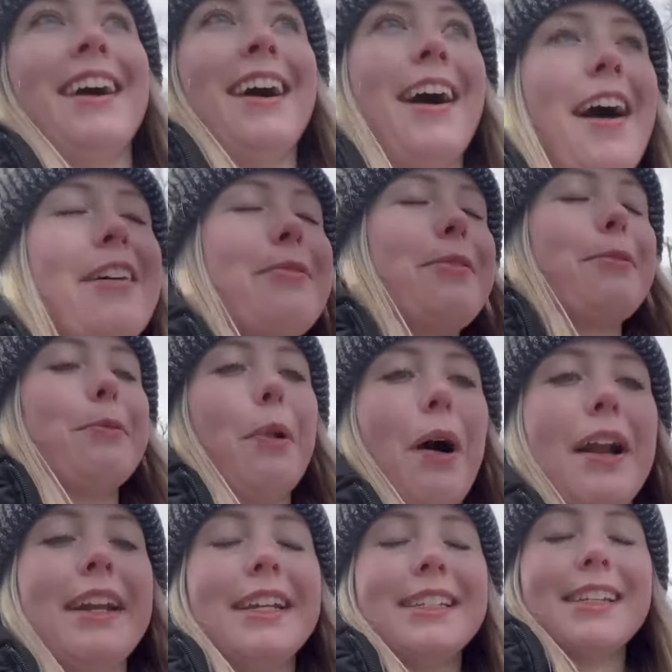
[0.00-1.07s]
I've been
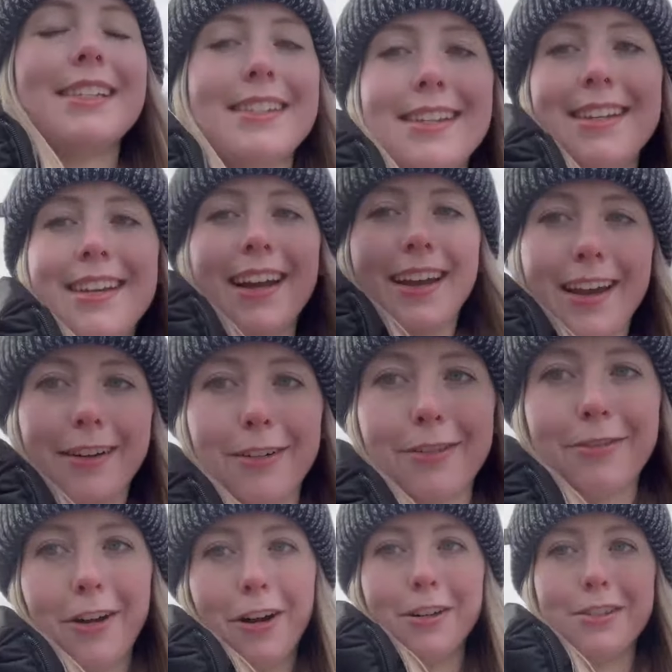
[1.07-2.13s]
wanting to see Niagara
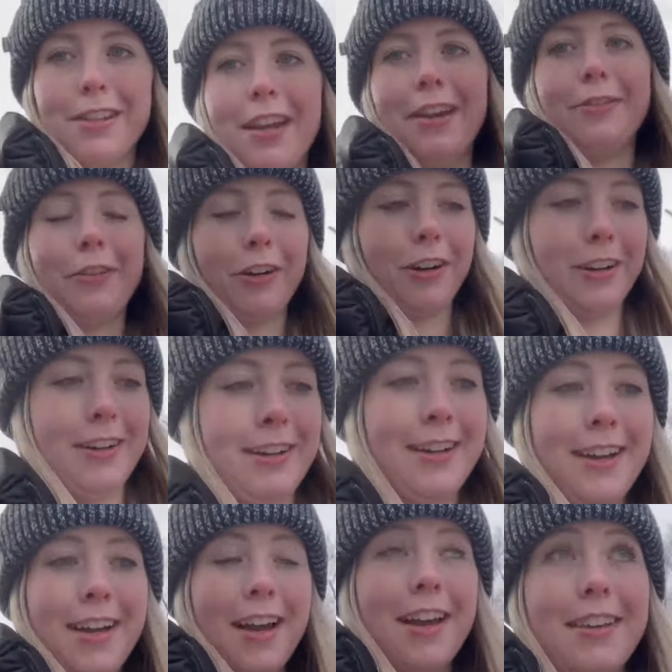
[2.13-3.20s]
Falls for
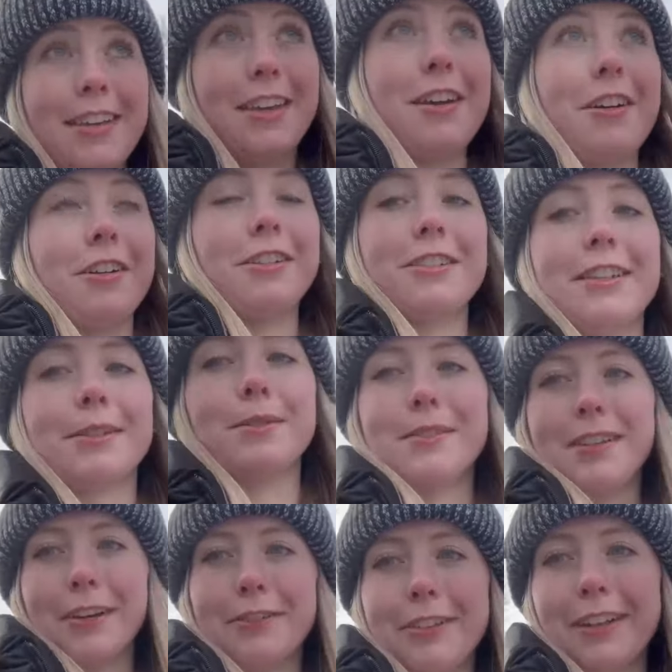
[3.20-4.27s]
years. This was
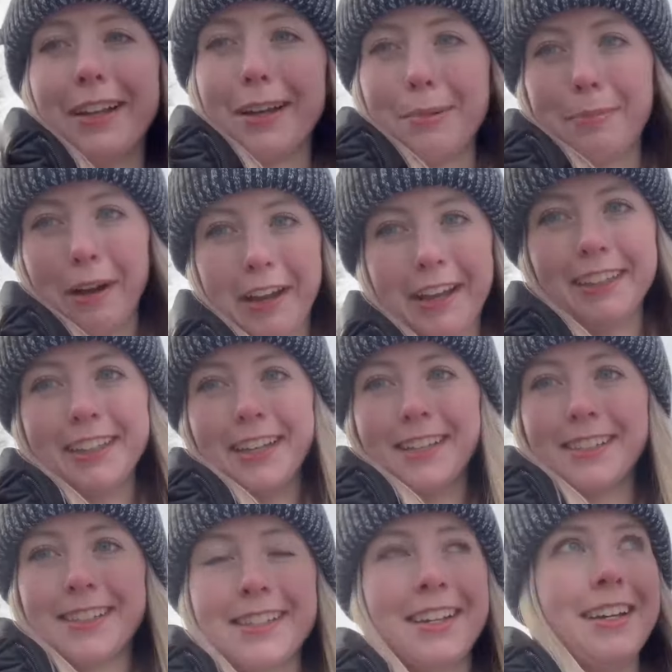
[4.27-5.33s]
definitely like a bucket
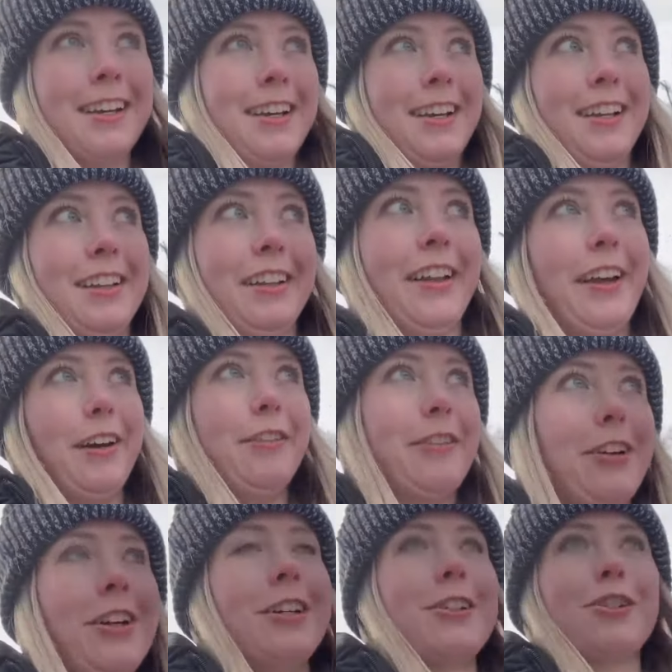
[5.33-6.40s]
list
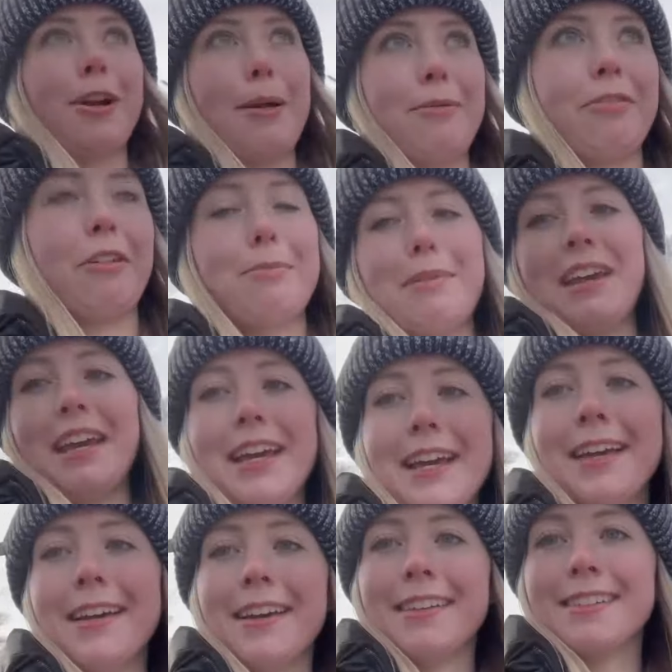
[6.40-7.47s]
layover trip for me.
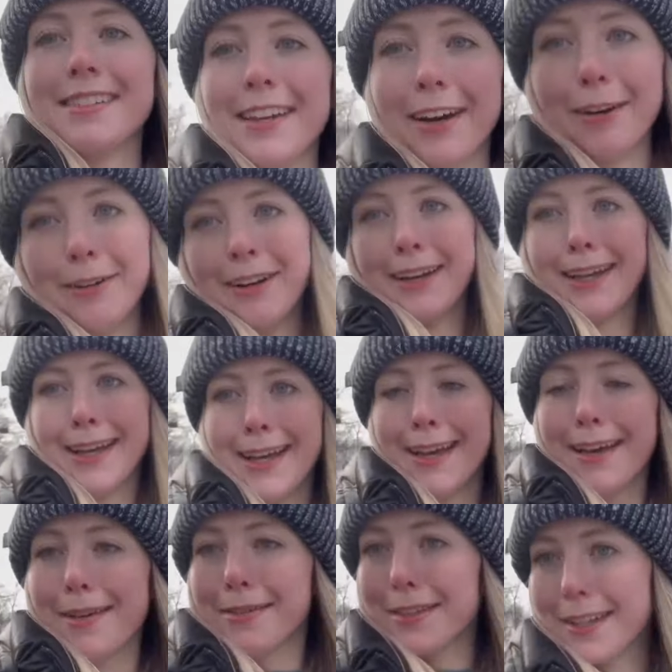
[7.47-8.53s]
So
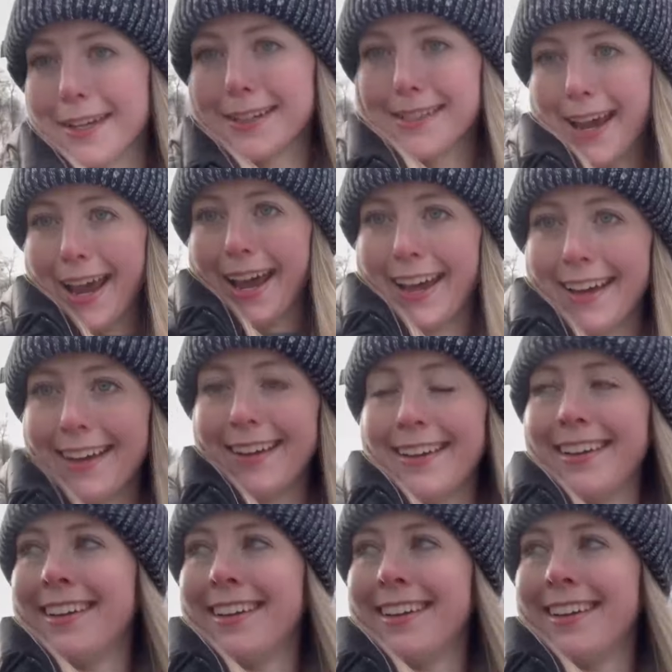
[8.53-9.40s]
it was a good day.